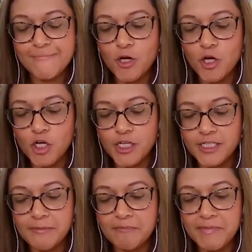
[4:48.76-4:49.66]

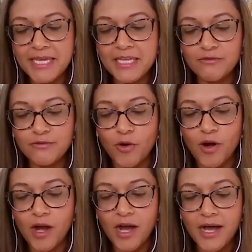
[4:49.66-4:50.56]
could mean
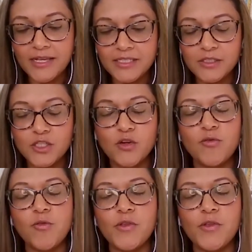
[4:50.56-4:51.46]
for us,
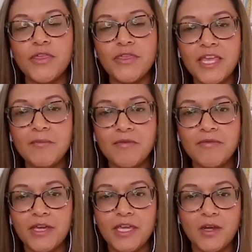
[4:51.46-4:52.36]
for the theme
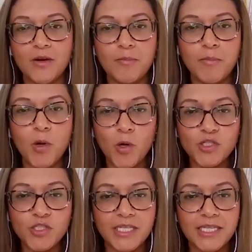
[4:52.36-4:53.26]
of the year,
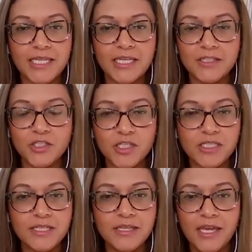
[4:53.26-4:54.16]
personally,
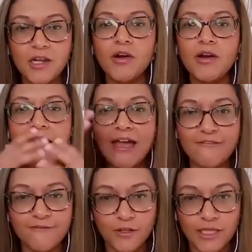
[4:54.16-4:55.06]
just in our life
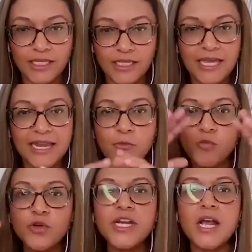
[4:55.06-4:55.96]
fully, that it
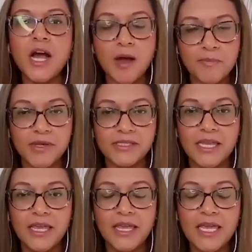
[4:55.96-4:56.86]
would encompass
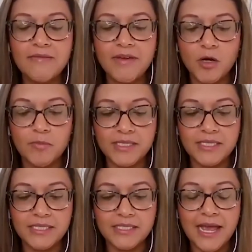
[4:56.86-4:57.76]
even our
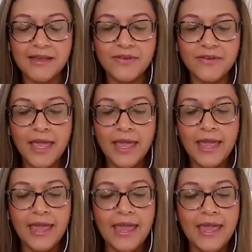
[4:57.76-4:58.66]
business life.
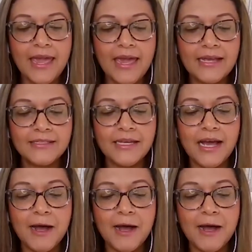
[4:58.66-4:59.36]
And